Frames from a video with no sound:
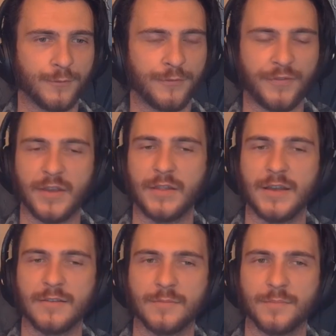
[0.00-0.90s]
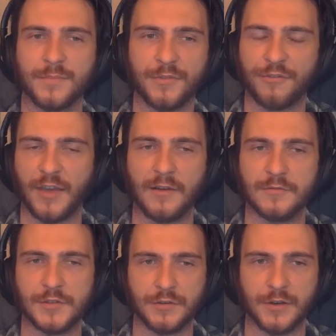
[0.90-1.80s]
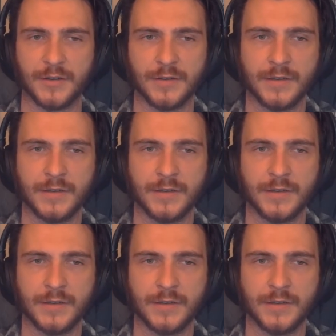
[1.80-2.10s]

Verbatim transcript: feeling, sound to it.